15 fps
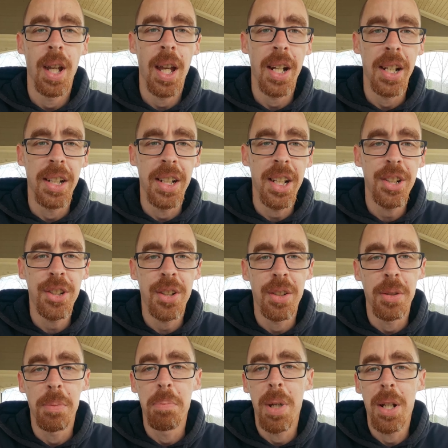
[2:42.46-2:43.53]
An
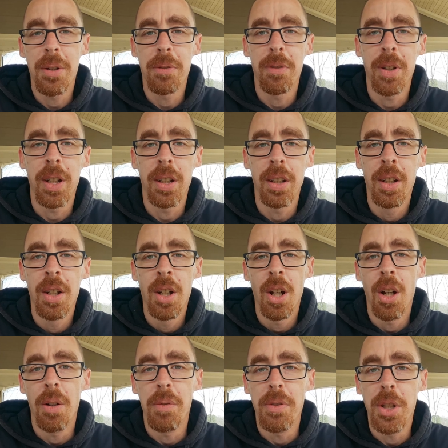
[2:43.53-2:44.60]
additional benefit
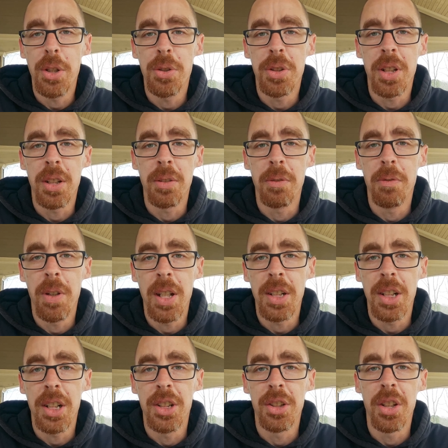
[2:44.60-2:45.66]
of using
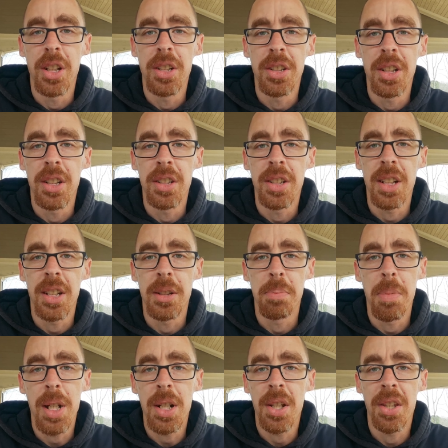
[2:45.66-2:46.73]
vintage lenses is
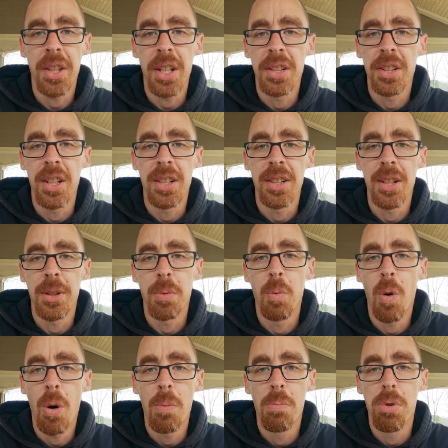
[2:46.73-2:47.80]
many of these lenses
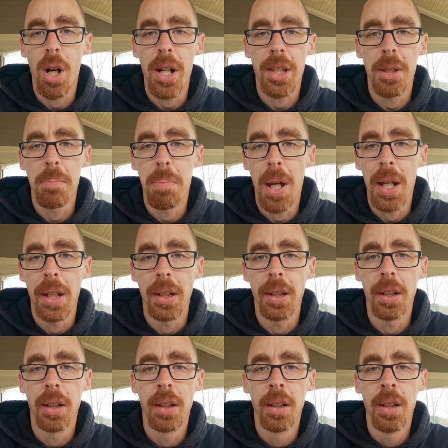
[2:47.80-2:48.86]
won't break the
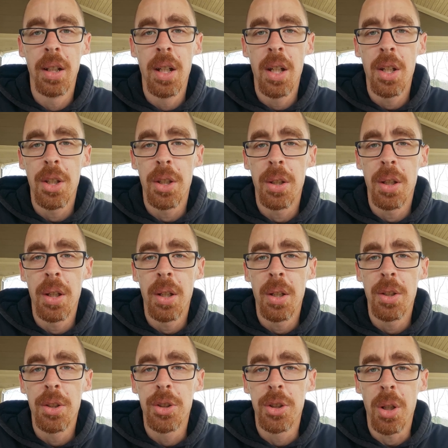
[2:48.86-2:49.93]
bank.
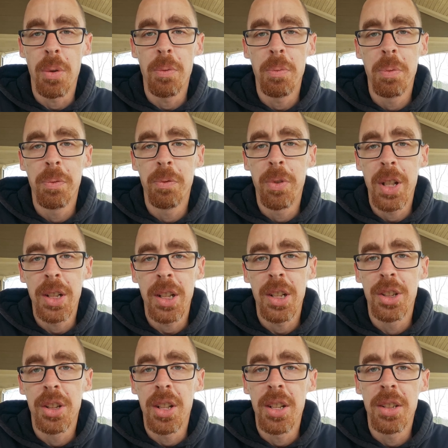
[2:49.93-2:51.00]
Some
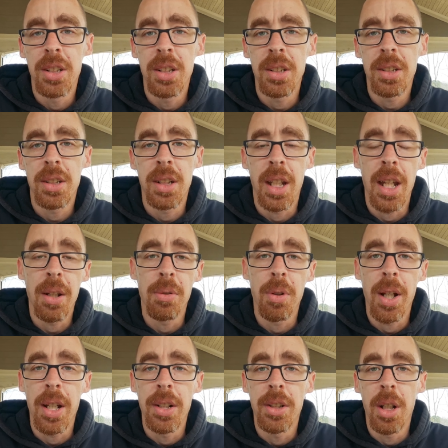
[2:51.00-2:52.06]
vintage lenses can
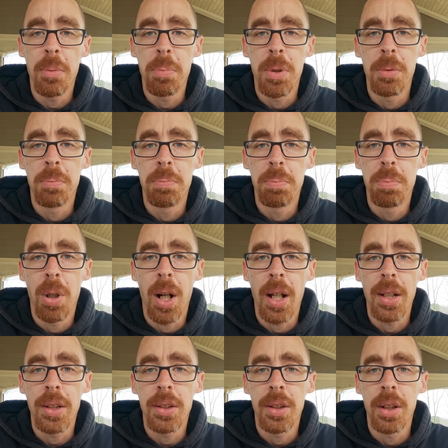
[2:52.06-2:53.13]
range up in
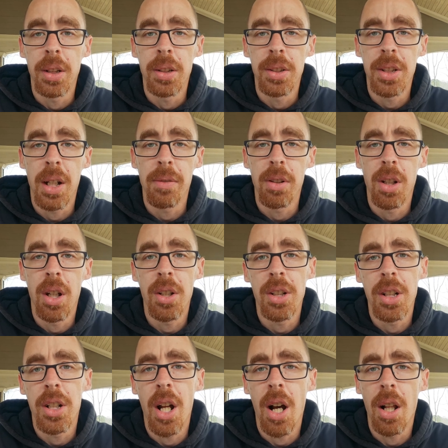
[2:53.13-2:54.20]
price to several
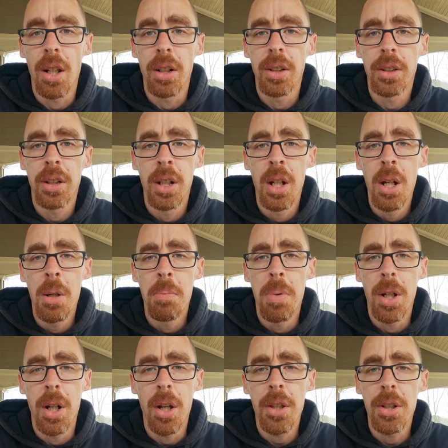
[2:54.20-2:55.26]
$100s,
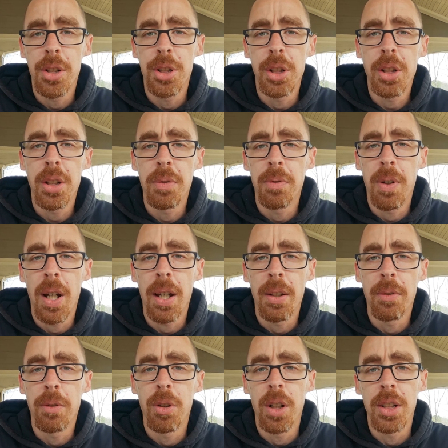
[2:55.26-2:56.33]
but others you can
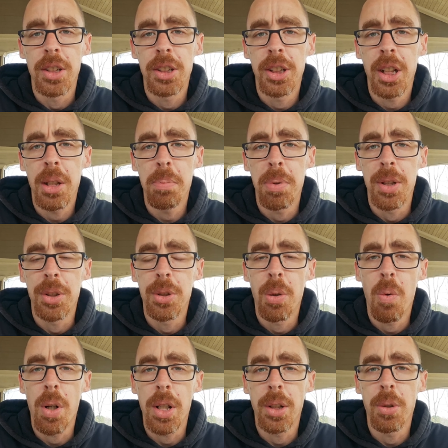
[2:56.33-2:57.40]
find for as cheap as
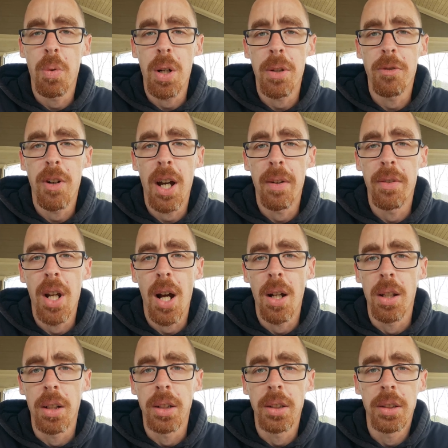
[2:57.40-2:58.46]

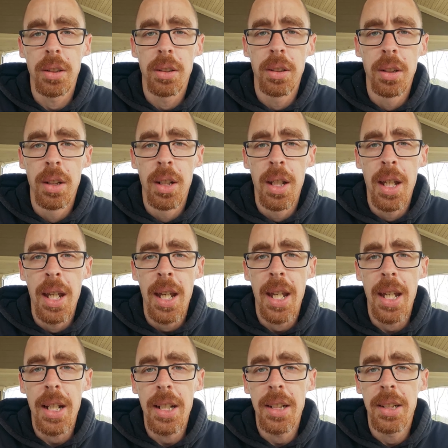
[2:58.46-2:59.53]
$20–$25.
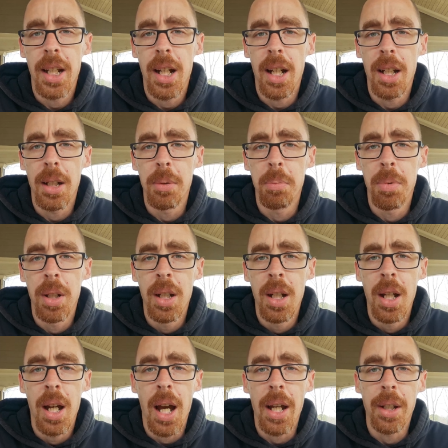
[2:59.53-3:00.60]
Anytime
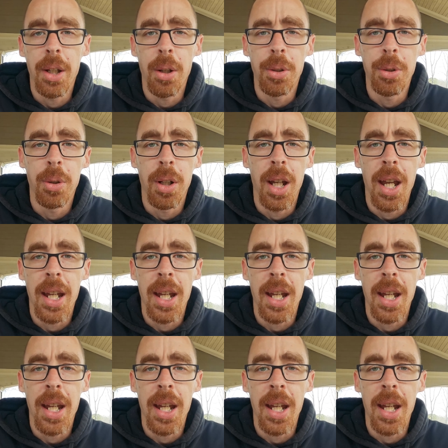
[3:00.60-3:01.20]
I go to an